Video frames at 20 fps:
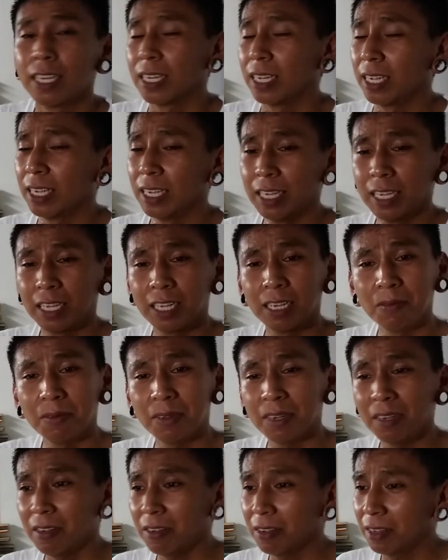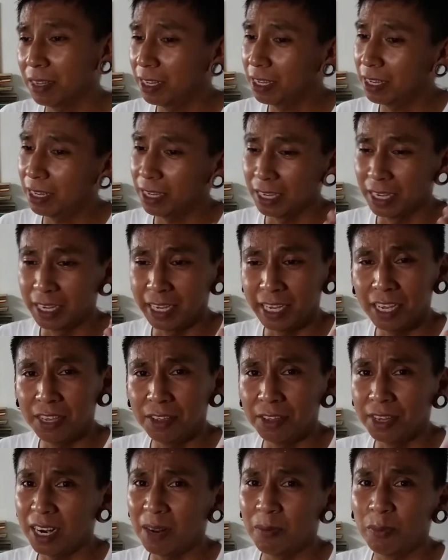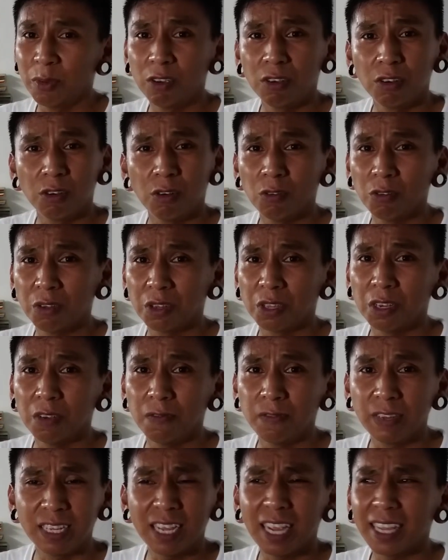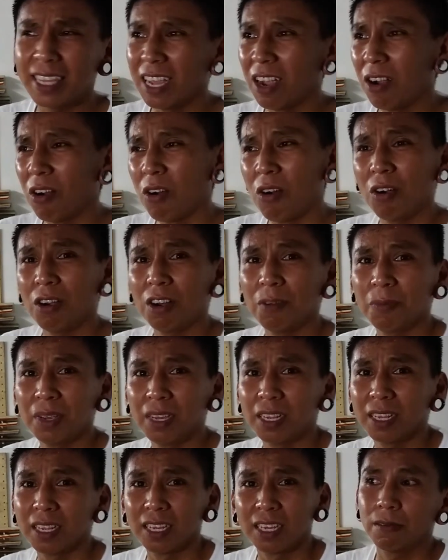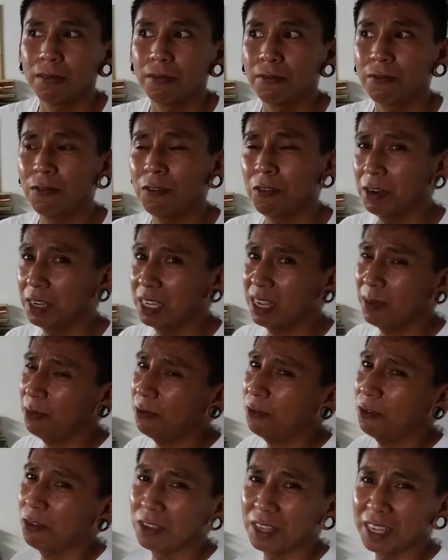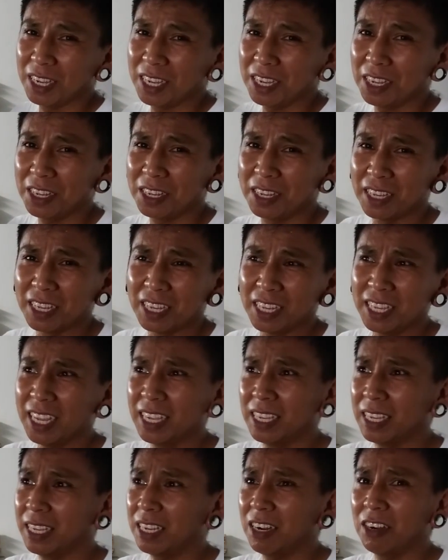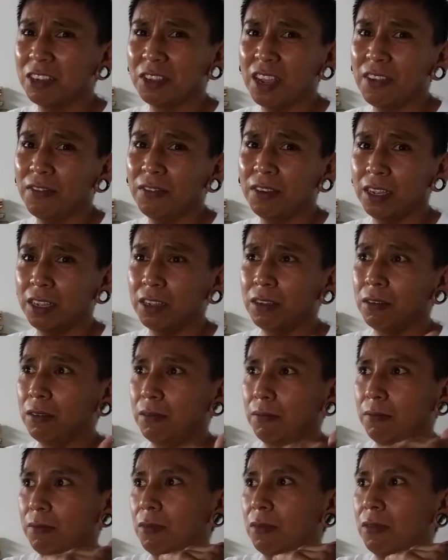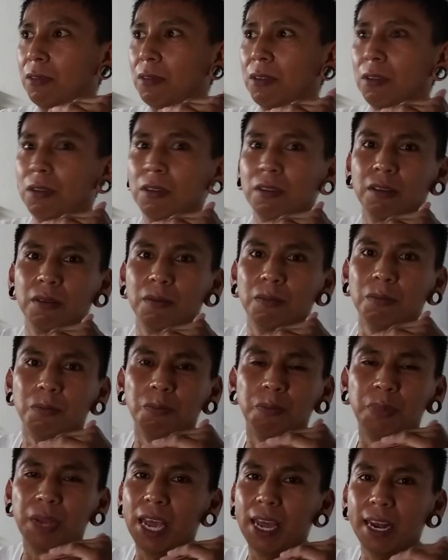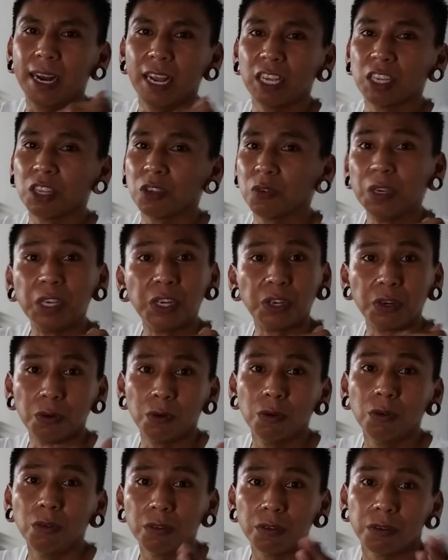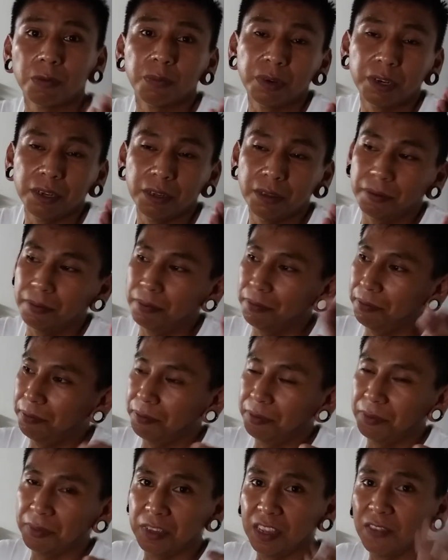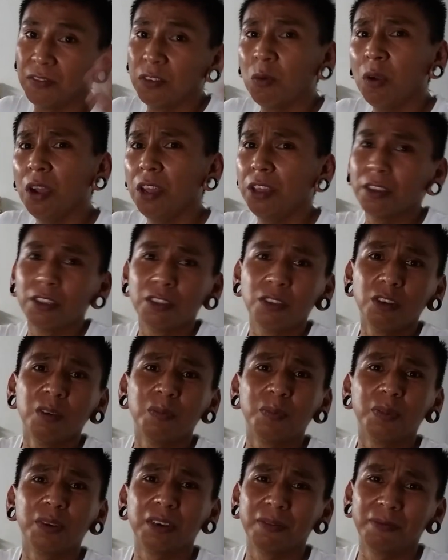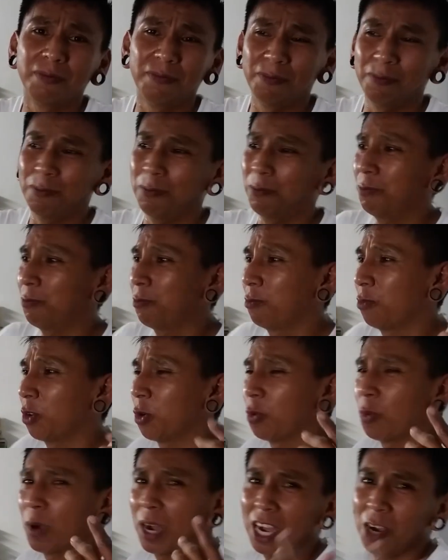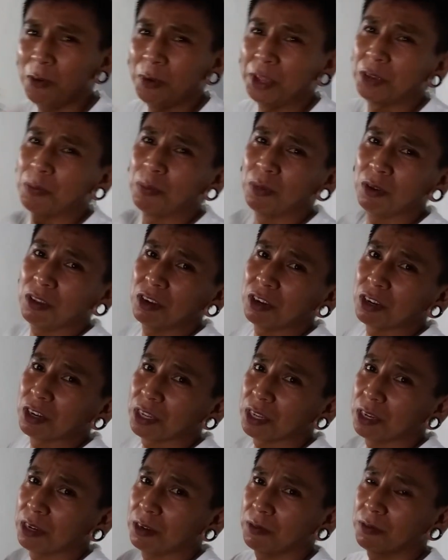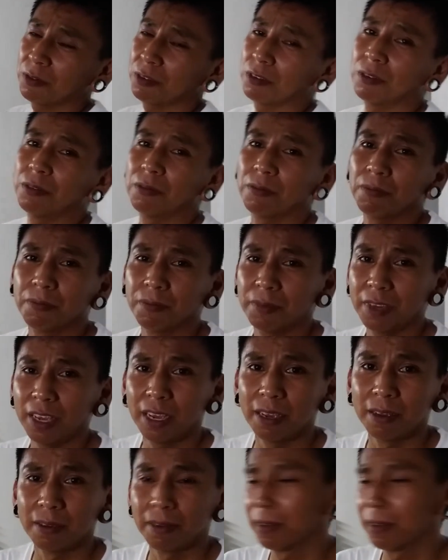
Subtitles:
And sometimes, again, you gotta build your own stuff. It's not that hard. I mean, for example, for this, it's not necessary to have like a badass squeegee holder, but if you want, you can do it. But why, we can build it yourself. So yeah.